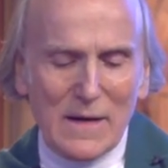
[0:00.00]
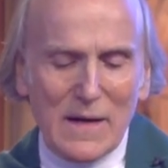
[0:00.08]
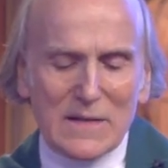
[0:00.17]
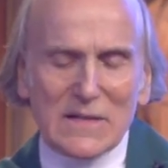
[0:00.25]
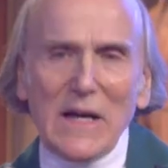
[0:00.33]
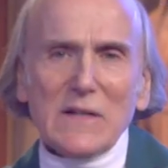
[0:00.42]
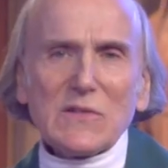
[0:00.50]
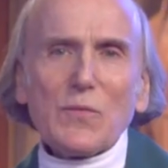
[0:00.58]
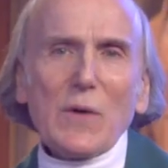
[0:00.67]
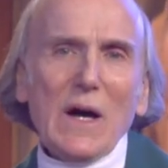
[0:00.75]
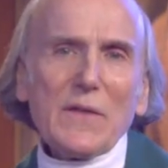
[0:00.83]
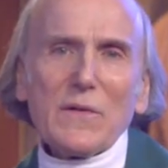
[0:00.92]
He says
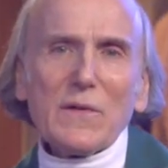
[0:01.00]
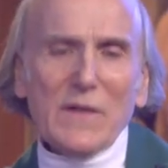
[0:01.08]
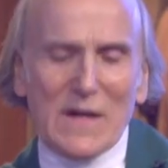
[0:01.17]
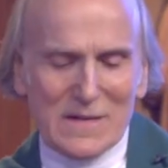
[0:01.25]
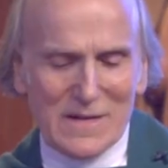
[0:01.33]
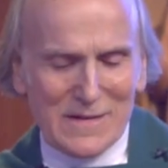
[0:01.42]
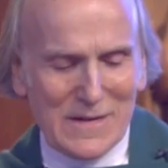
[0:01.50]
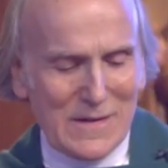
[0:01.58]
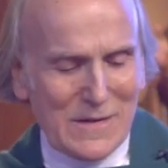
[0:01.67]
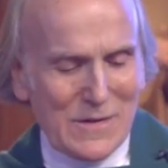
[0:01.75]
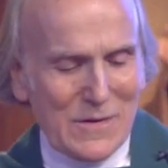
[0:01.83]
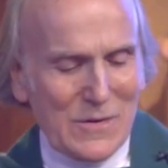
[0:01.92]
rather that
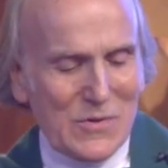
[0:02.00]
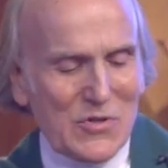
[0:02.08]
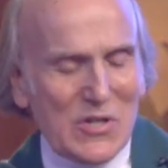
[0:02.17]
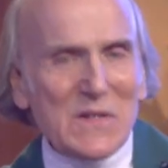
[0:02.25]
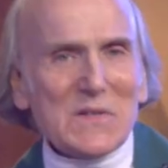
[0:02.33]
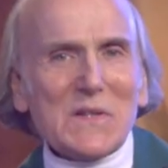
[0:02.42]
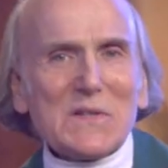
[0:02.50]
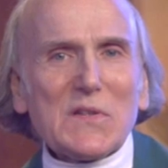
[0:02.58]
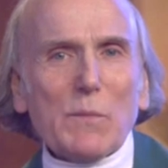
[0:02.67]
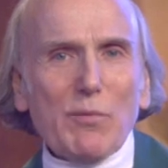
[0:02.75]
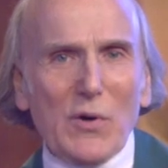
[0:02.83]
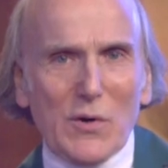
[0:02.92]
Jesus
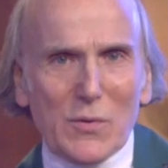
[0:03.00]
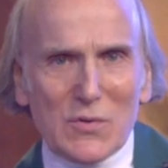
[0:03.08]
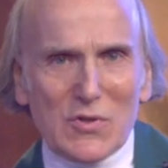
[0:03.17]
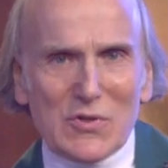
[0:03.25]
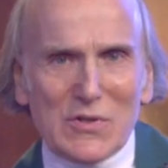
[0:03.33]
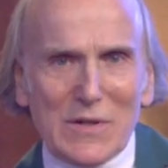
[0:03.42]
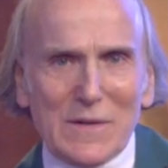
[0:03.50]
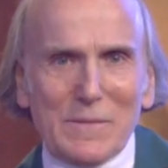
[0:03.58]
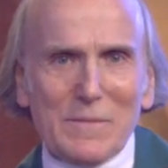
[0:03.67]
approached,